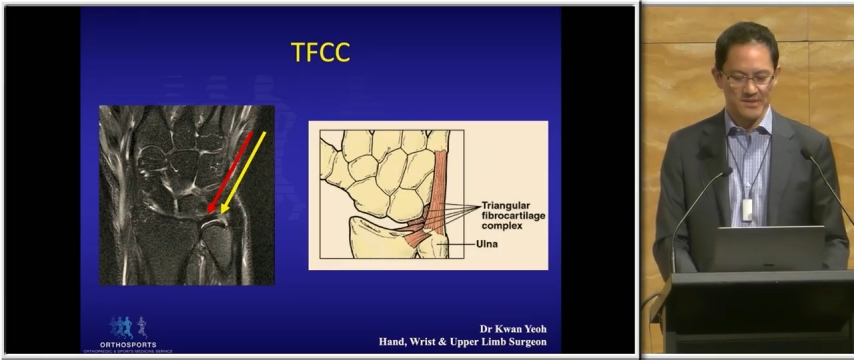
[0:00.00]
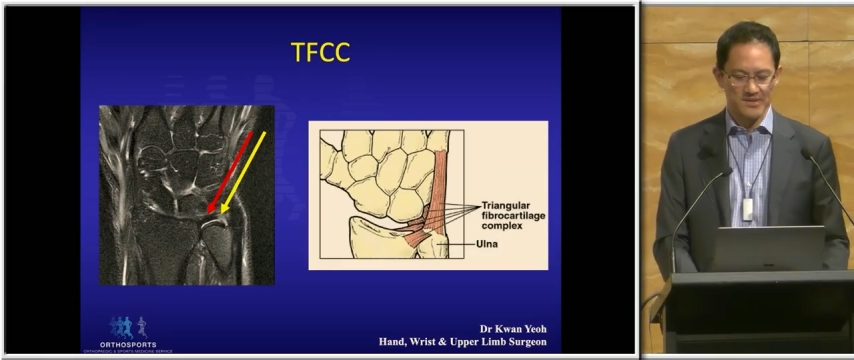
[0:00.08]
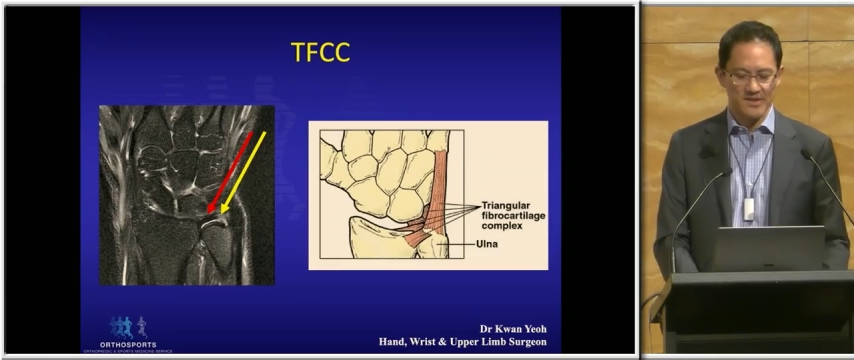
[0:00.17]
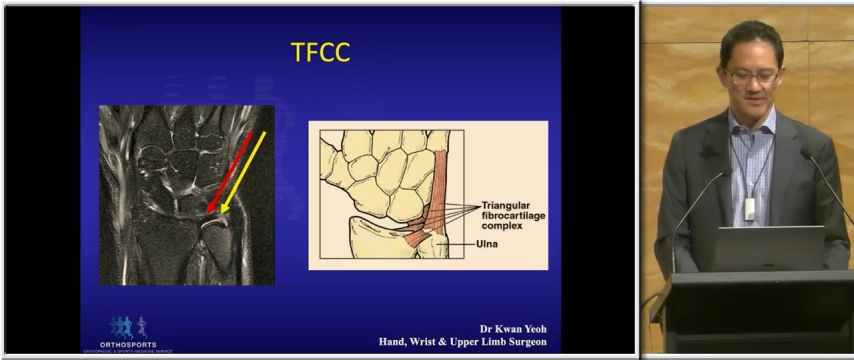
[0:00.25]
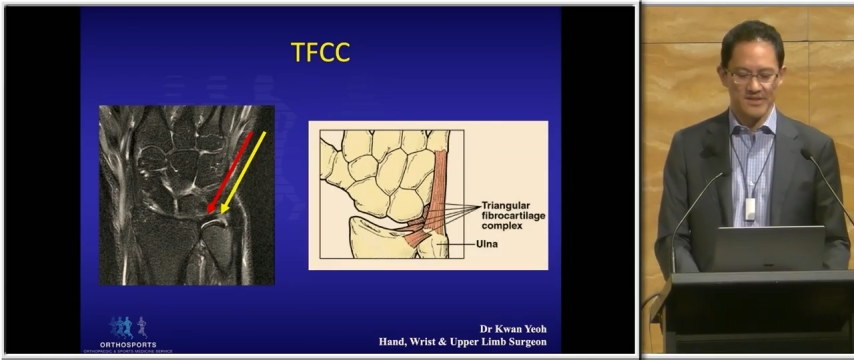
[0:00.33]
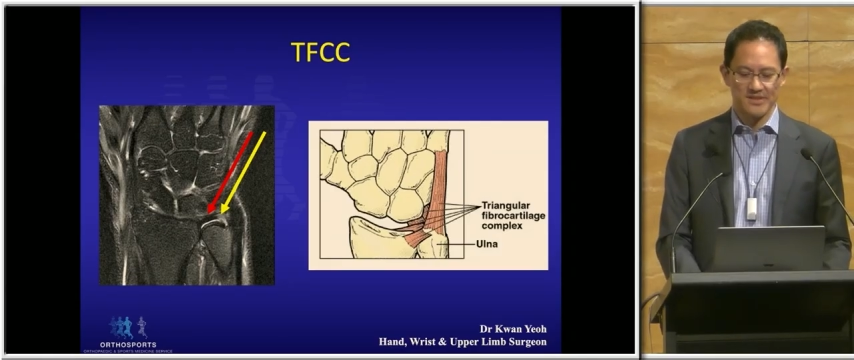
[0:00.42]

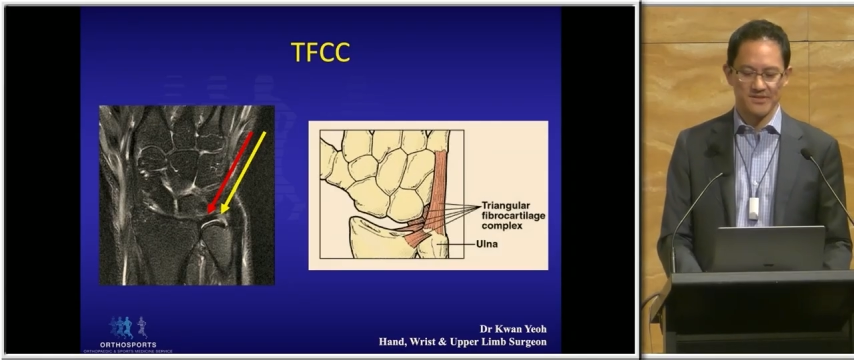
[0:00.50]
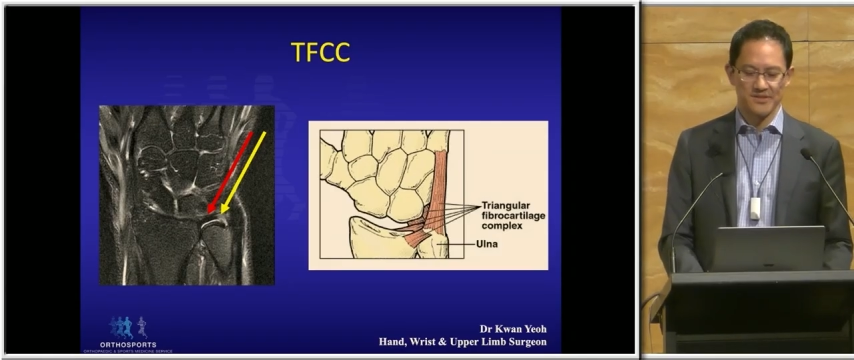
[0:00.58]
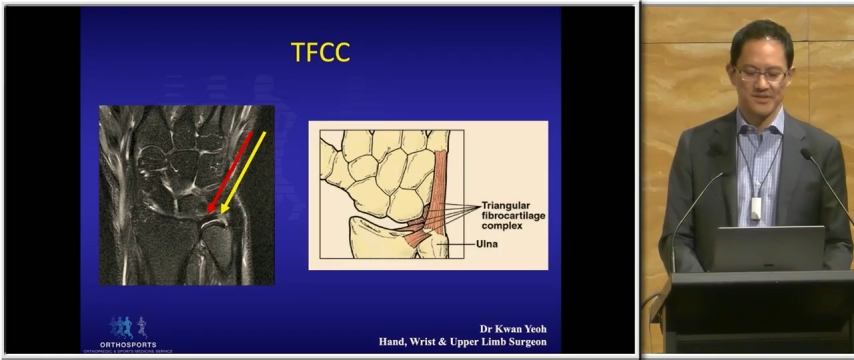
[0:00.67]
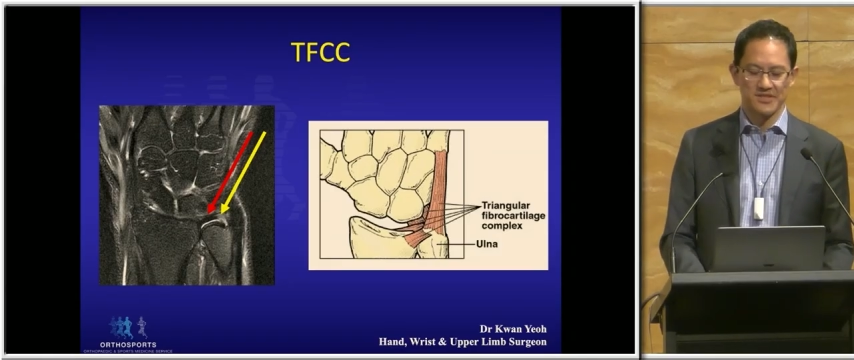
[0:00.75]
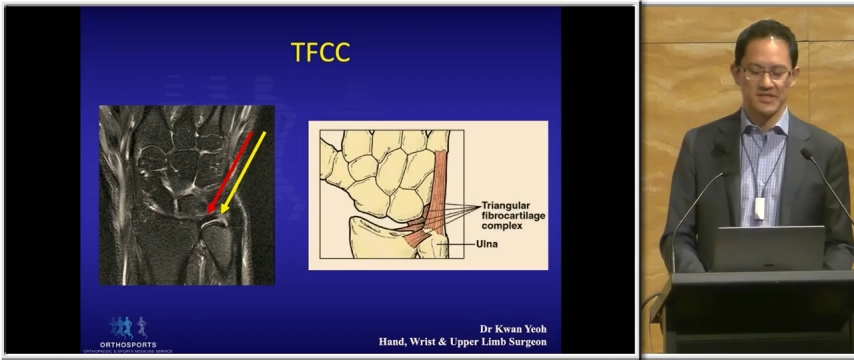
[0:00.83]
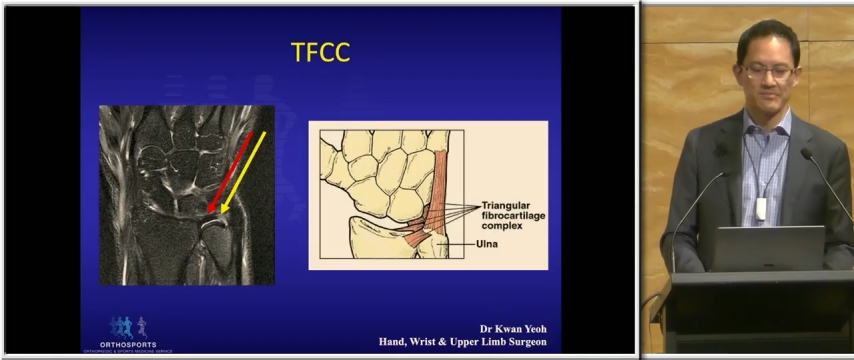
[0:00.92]
And that's a
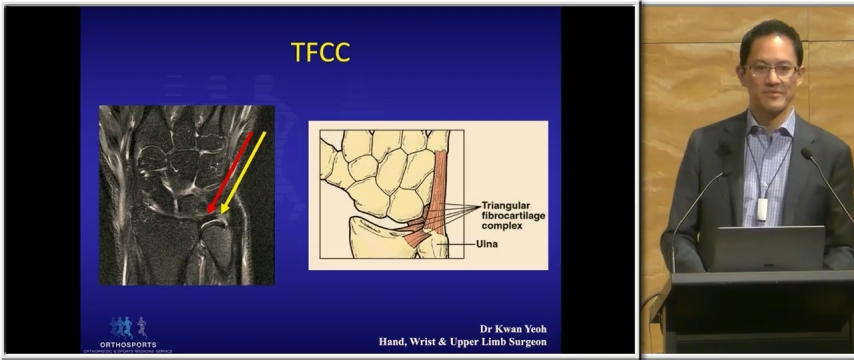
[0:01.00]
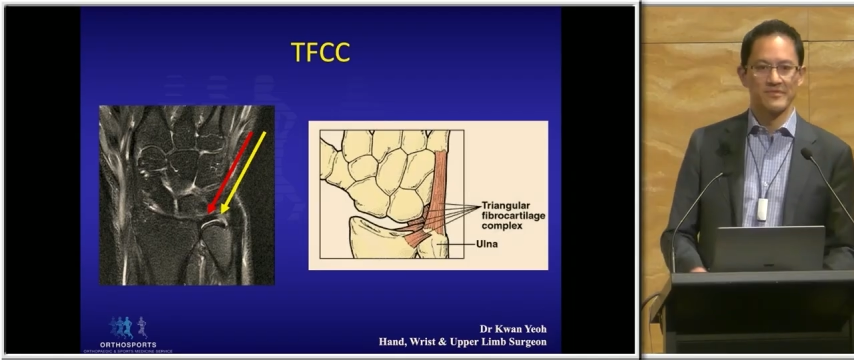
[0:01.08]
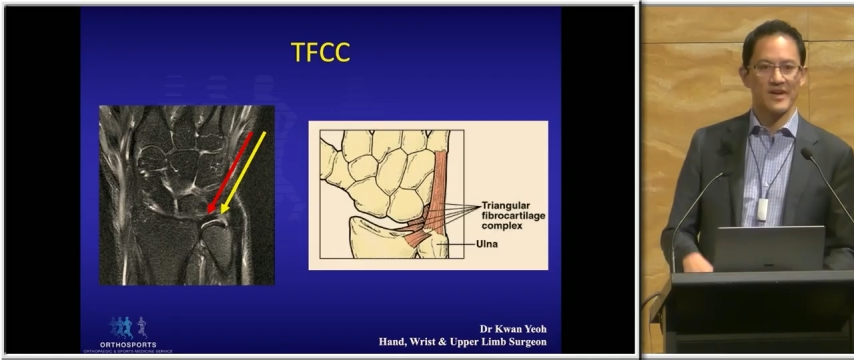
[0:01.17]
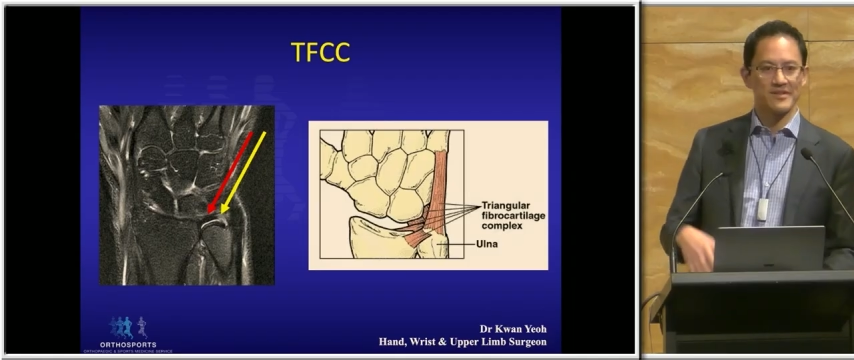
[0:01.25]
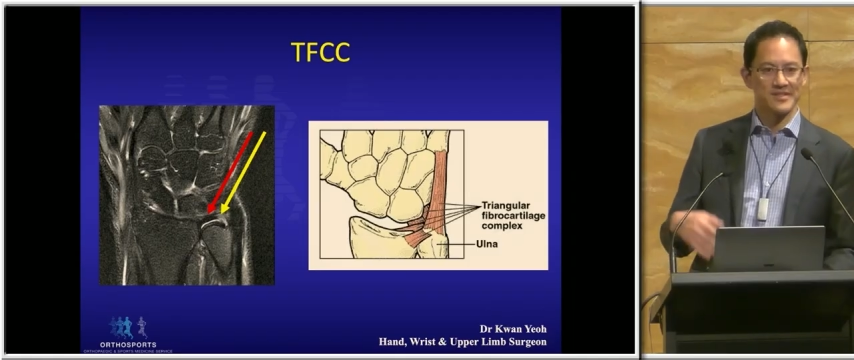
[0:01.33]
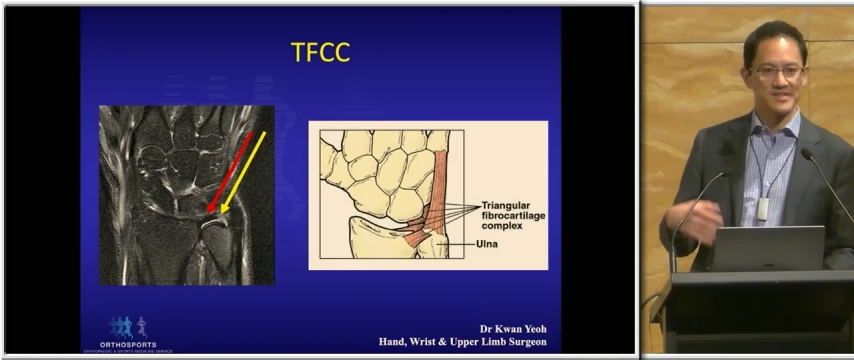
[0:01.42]
system of
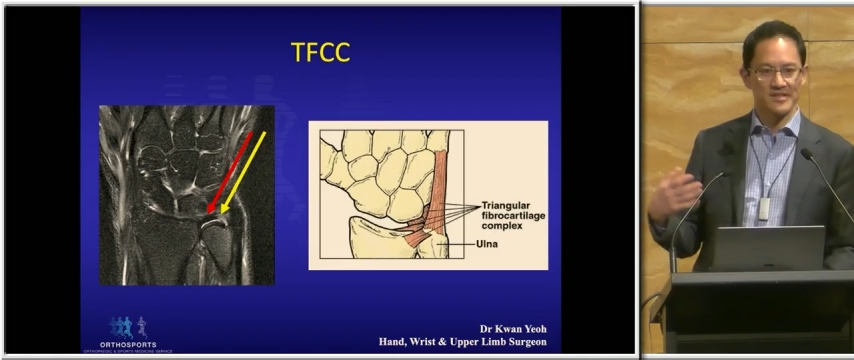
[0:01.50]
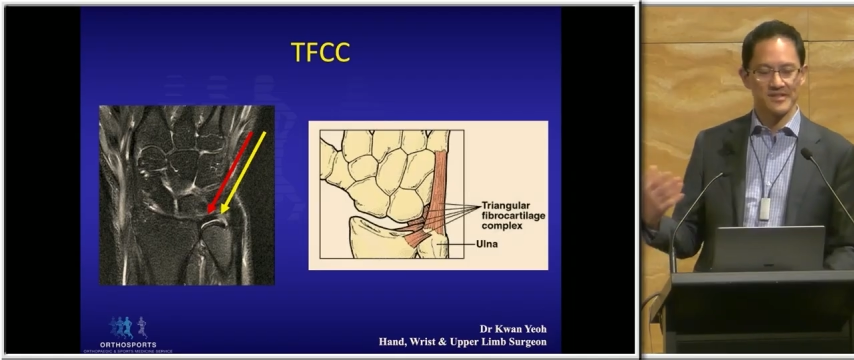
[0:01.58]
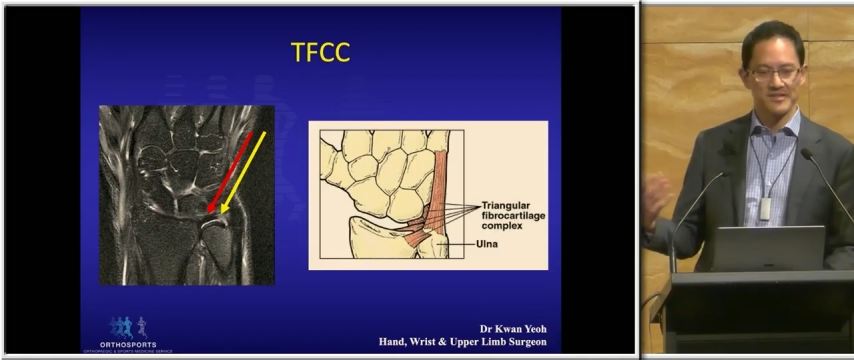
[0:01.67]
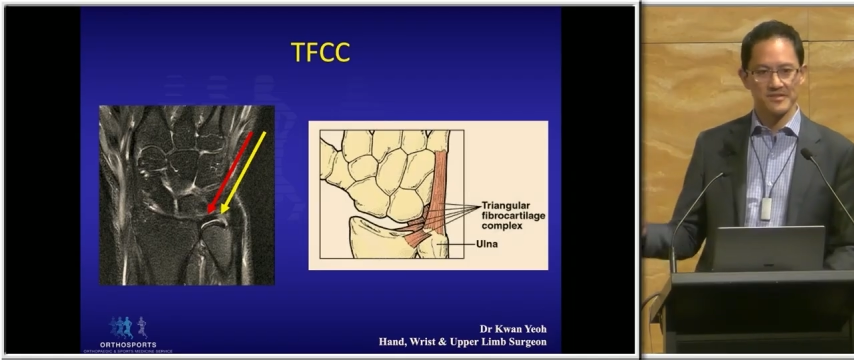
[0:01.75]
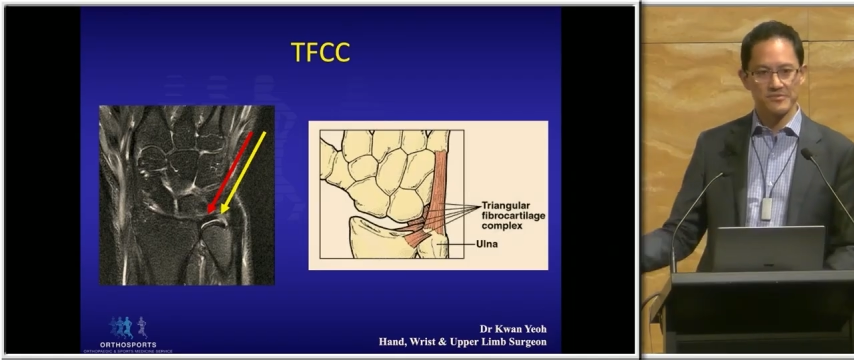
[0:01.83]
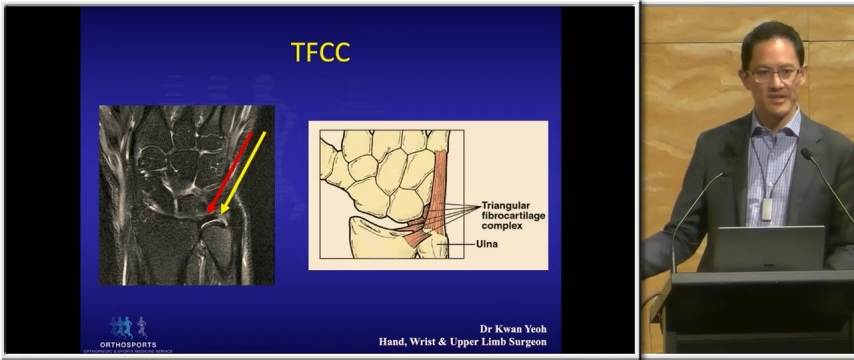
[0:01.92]

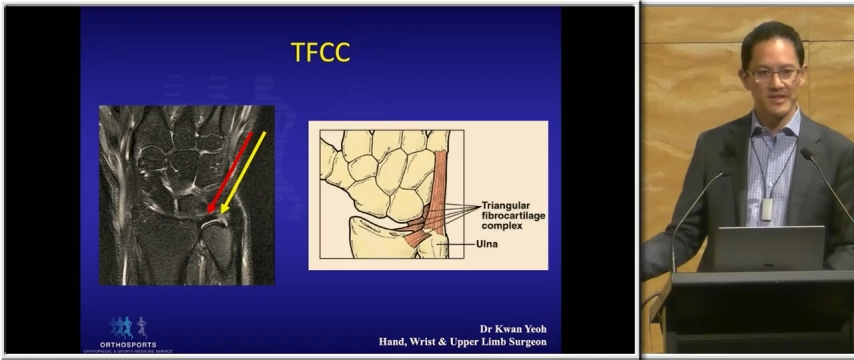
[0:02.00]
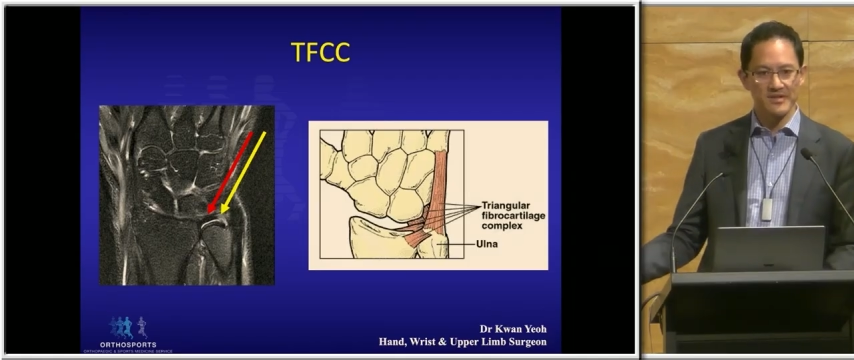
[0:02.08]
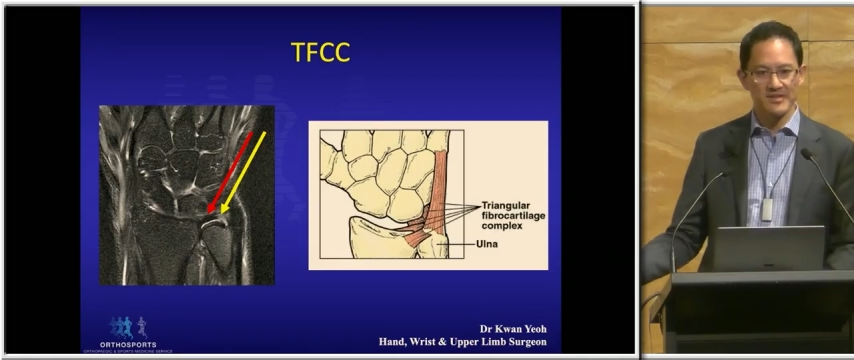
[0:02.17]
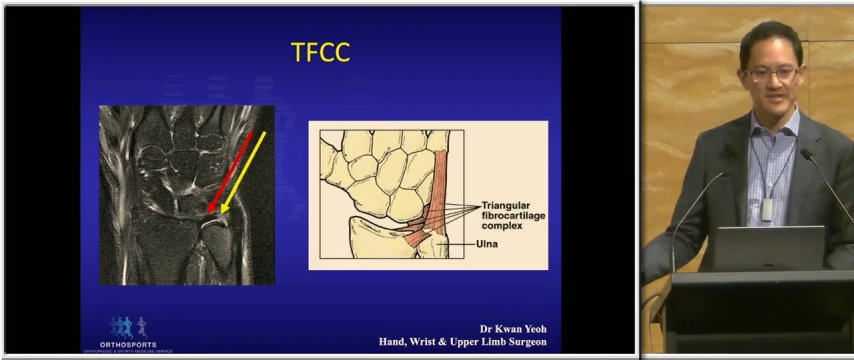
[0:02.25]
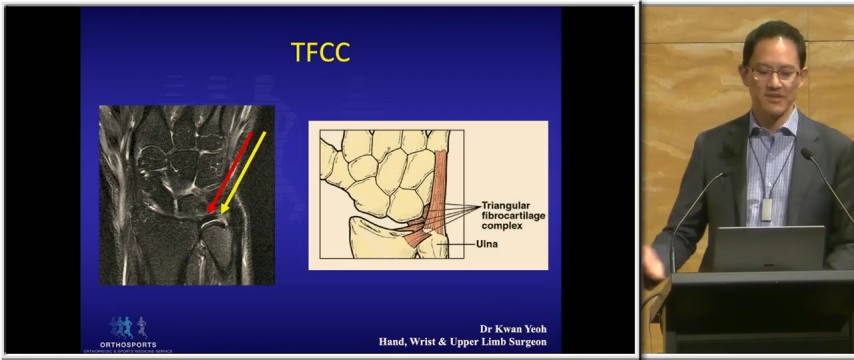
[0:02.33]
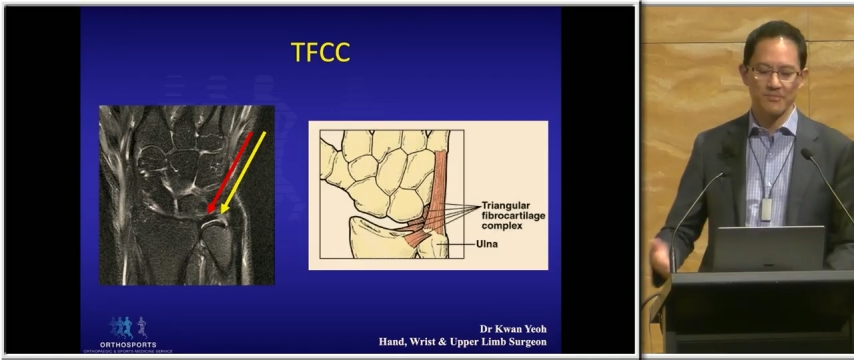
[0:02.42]
ulnar-sided strengthening,